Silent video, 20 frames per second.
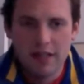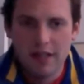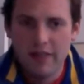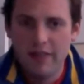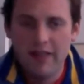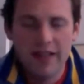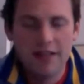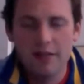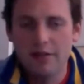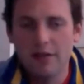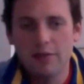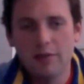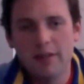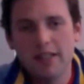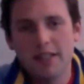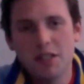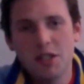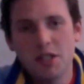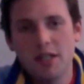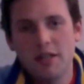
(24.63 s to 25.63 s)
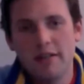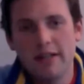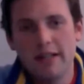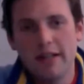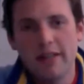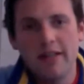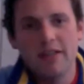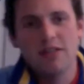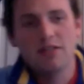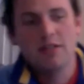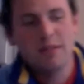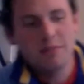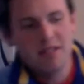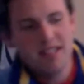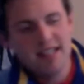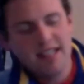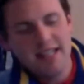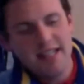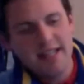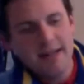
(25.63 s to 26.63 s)
They don't know when to cheer or anything. So
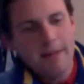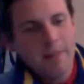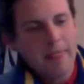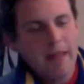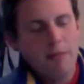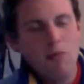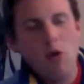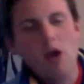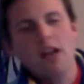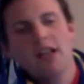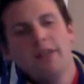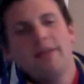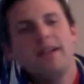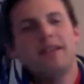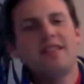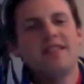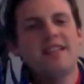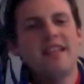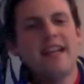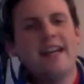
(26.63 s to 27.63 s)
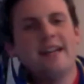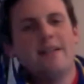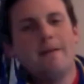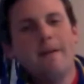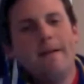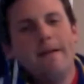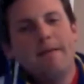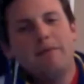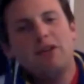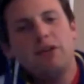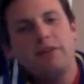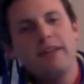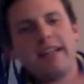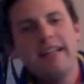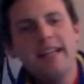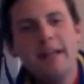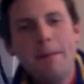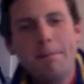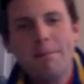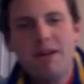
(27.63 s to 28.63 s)
I'm walking around Seattle, going to
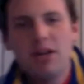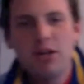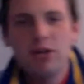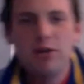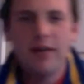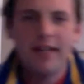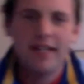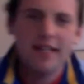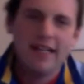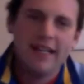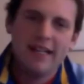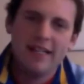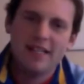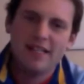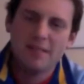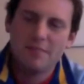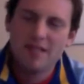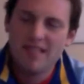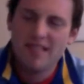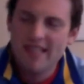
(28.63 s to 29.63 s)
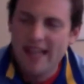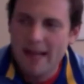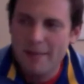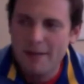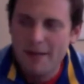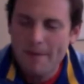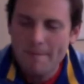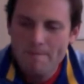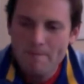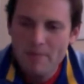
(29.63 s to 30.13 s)
get a brew and some salmon,